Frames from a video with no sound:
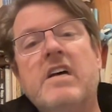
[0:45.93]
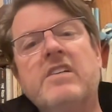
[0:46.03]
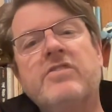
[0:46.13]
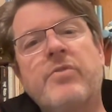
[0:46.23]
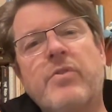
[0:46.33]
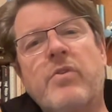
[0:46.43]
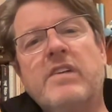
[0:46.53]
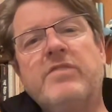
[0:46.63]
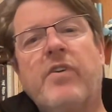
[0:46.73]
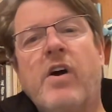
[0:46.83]
So the
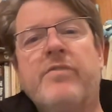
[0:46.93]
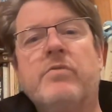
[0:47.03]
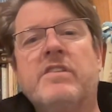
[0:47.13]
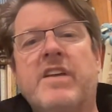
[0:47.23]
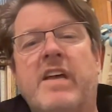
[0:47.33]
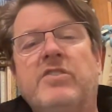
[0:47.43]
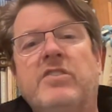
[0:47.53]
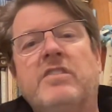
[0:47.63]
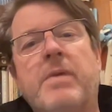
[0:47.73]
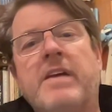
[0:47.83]
request for authorization
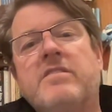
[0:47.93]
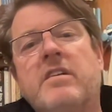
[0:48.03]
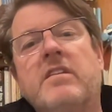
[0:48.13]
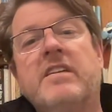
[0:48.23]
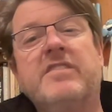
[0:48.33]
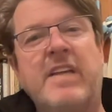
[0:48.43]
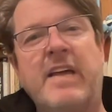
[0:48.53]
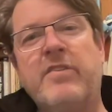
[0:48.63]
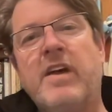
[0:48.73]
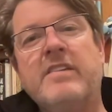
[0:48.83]
is basically a
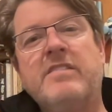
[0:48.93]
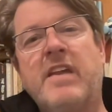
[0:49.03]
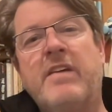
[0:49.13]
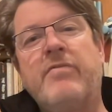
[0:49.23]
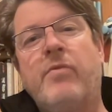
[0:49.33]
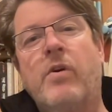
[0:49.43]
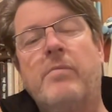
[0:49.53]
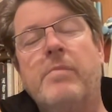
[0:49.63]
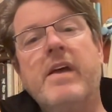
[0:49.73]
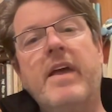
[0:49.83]
standardized state
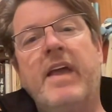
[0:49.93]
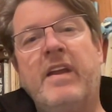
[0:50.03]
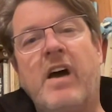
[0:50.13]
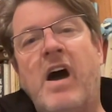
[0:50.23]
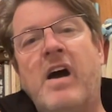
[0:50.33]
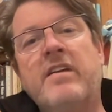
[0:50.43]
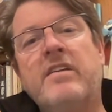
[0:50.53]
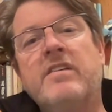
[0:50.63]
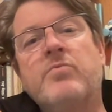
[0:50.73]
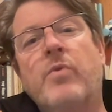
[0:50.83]
form, and on it
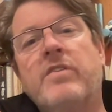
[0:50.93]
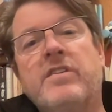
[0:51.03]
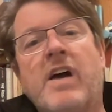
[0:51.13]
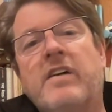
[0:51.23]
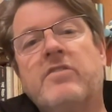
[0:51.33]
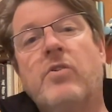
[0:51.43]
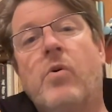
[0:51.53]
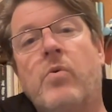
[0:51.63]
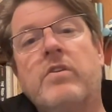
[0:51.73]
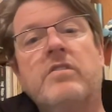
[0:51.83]
is where the doctor
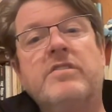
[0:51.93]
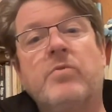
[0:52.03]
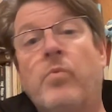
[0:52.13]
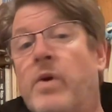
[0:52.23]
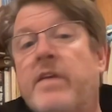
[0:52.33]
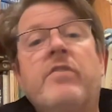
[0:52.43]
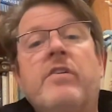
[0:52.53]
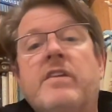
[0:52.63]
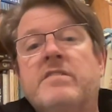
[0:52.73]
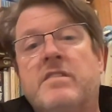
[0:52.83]
orders whatever
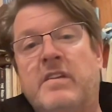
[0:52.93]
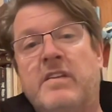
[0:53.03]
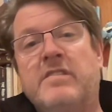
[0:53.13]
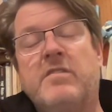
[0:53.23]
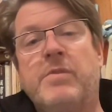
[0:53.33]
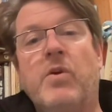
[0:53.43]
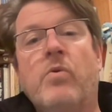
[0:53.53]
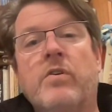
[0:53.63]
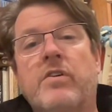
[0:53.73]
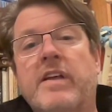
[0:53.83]
it is that needs to be
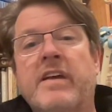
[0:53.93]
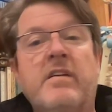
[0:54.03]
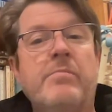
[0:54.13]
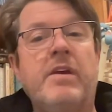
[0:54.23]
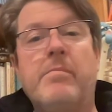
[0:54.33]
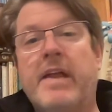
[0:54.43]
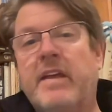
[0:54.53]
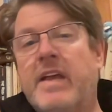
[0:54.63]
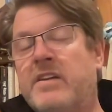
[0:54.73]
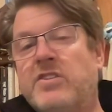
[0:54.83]
ordered. It can be a
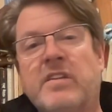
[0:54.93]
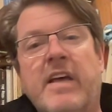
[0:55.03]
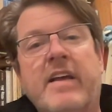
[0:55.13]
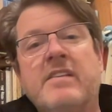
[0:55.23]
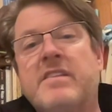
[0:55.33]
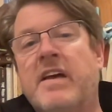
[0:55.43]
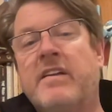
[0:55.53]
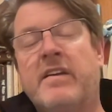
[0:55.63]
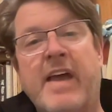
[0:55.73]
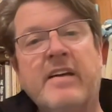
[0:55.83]
medication, like I said,
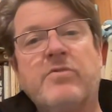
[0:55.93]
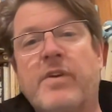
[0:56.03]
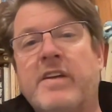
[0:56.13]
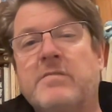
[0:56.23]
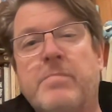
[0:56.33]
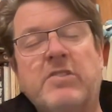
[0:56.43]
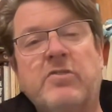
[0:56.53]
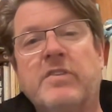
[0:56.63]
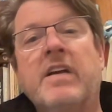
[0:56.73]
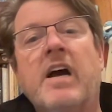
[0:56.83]
an x-ray, a
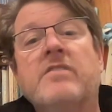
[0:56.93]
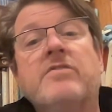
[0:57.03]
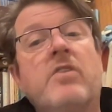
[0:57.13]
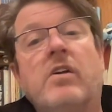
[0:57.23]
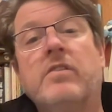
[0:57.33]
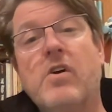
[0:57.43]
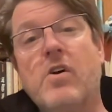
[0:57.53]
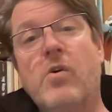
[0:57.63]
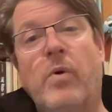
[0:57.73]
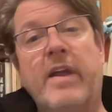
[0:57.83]
specialty consult,
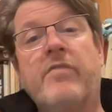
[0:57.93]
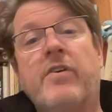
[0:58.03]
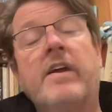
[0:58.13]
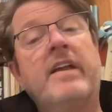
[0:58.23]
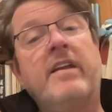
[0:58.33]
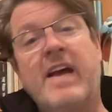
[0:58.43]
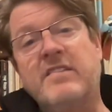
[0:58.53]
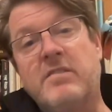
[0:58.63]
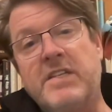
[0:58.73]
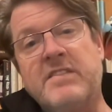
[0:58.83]
whatever. And it has
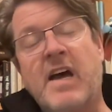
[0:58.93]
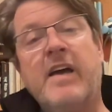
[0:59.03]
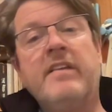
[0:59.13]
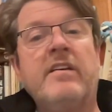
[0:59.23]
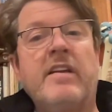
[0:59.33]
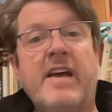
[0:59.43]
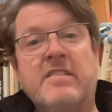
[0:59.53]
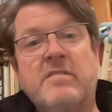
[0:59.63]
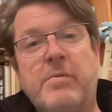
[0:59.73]
to be signed, and it has to be